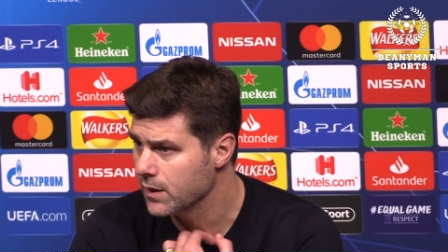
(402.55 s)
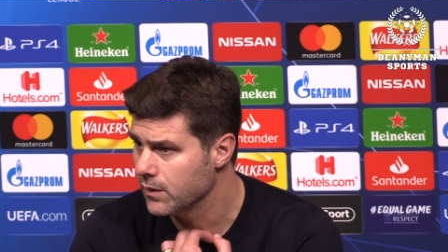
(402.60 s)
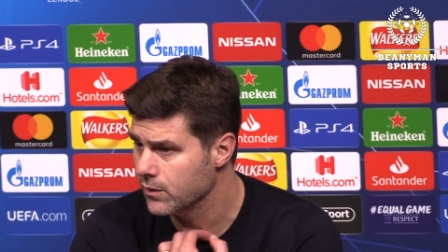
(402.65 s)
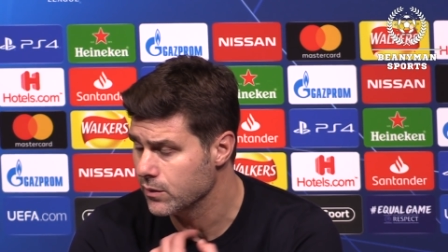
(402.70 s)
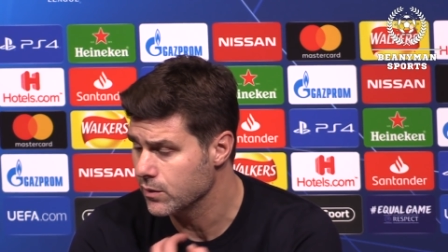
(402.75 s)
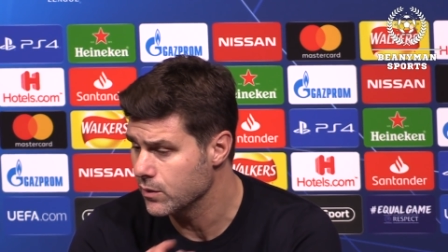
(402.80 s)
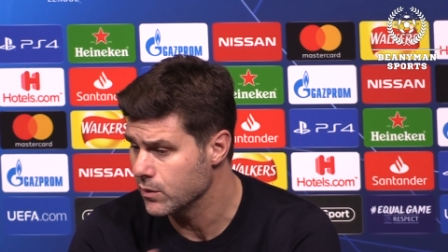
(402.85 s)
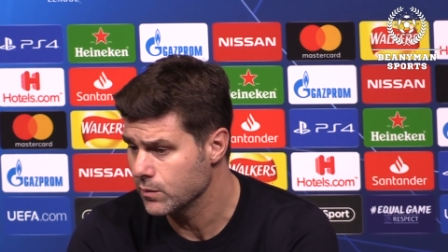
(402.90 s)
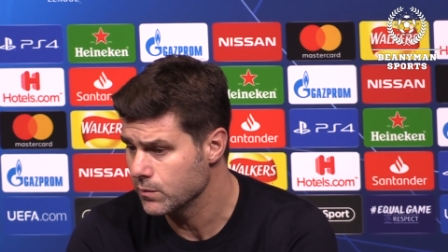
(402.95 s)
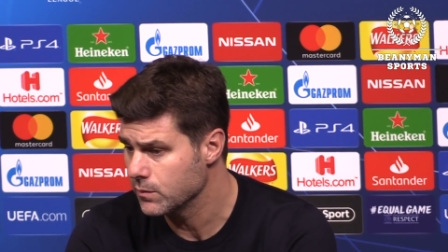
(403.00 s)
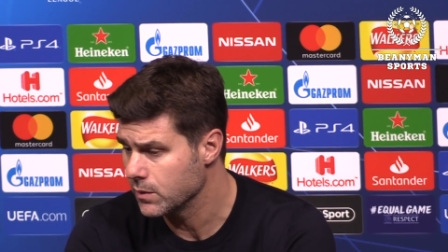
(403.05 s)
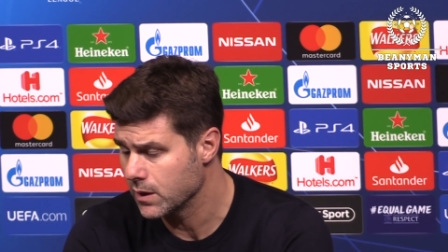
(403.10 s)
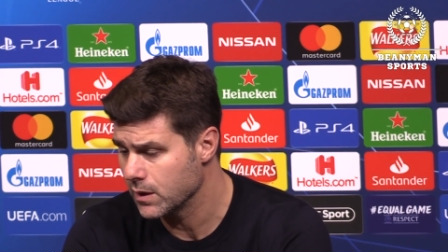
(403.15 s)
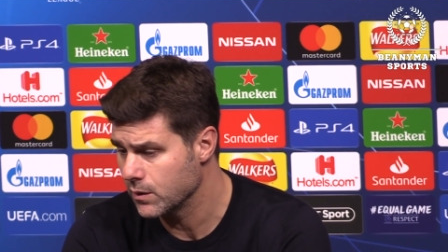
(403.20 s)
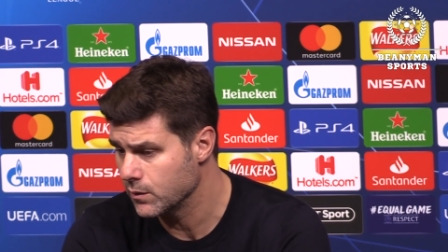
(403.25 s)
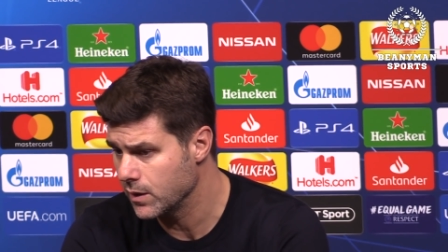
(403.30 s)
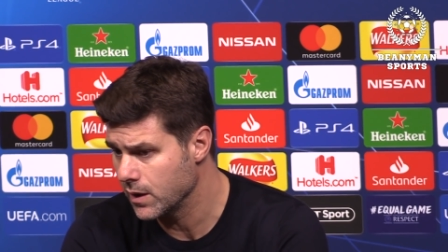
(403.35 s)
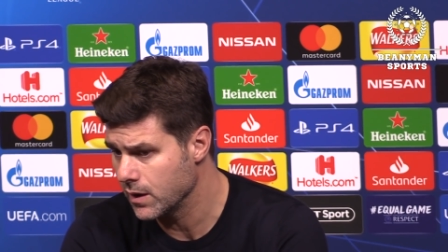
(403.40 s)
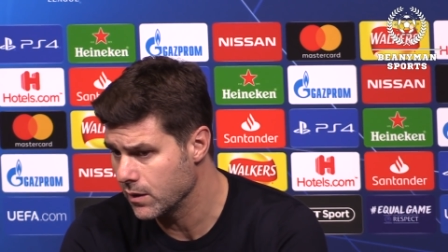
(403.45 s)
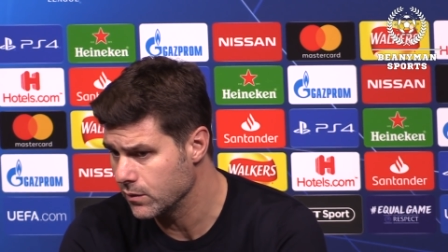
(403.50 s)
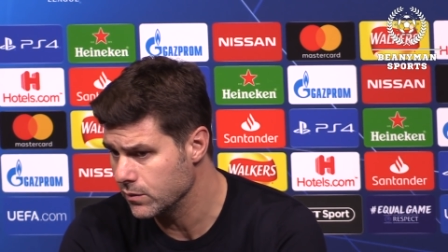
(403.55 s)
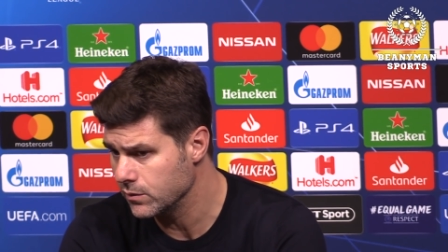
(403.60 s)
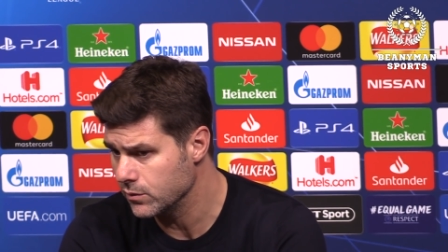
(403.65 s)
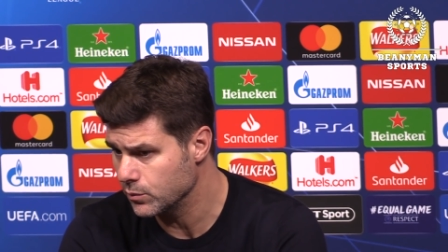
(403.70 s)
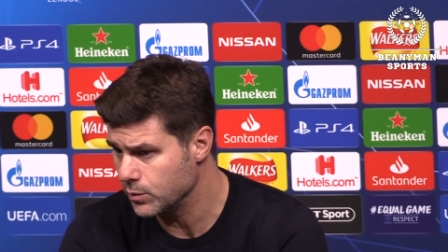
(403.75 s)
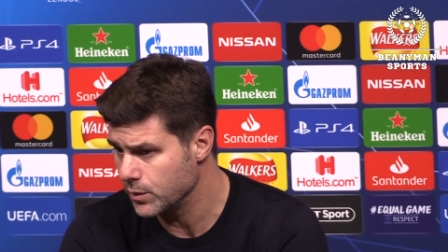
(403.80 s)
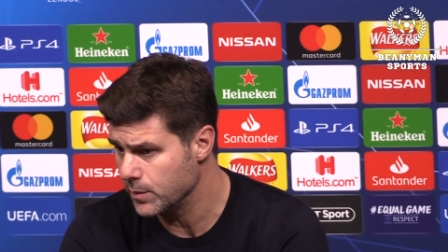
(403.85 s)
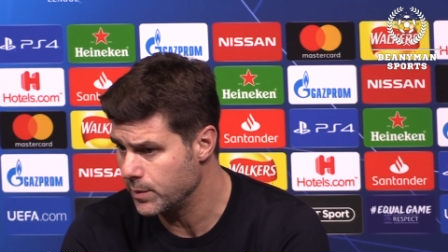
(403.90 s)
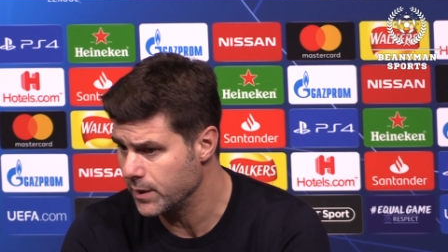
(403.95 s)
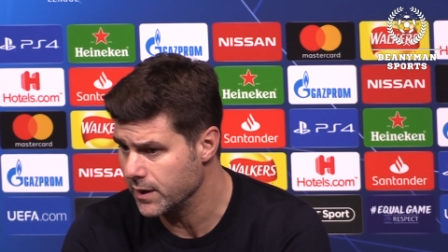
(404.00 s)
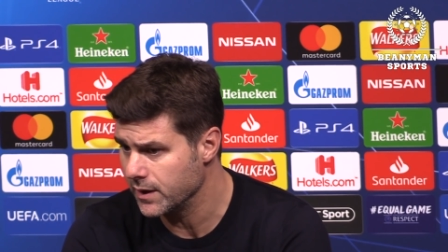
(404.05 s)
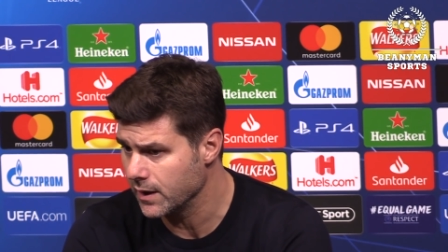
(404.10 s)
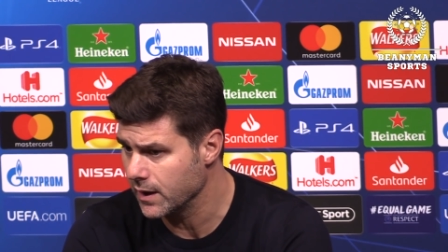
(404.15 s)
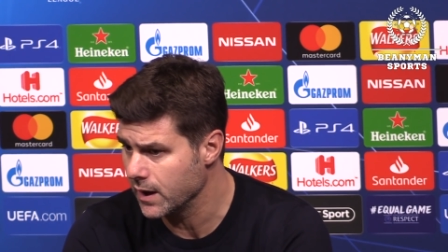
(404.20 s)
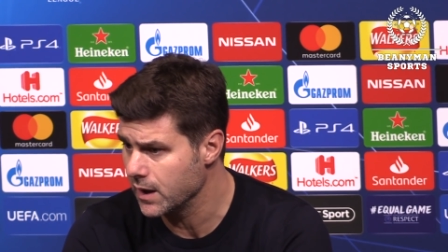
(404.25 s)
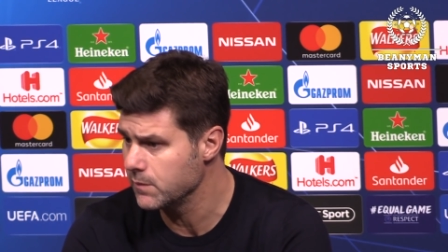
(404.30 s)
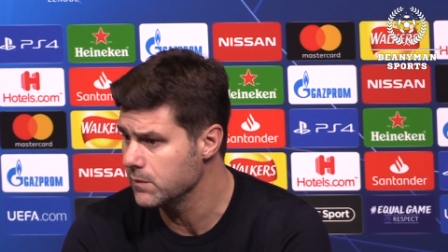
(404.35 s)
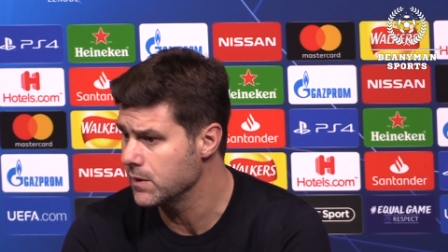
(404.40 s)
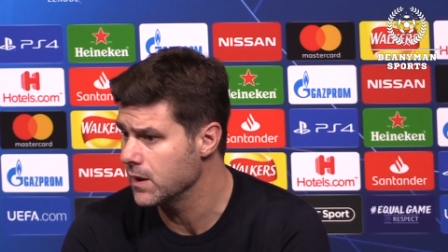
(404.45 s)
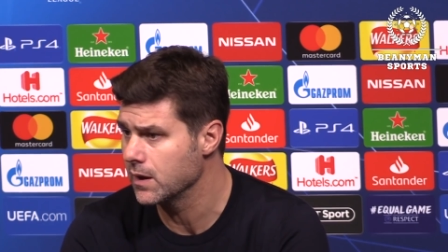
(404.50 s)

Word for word: I don't know how they are going to prepare the game.